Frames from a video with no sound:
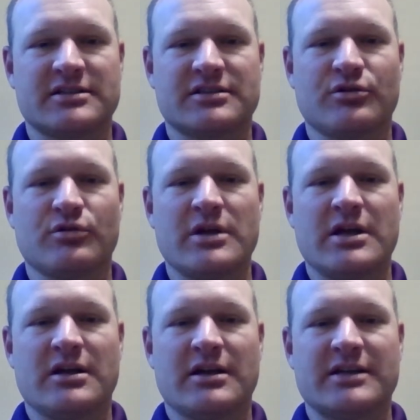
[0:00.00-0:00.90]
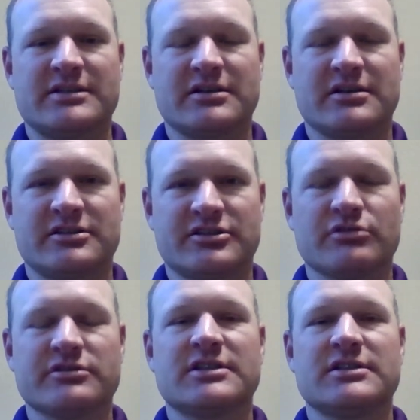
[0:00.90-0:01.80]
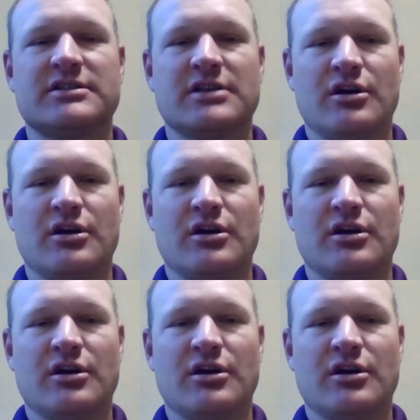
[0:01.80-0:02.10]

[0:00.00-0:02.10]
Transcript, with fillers: So as a consultant,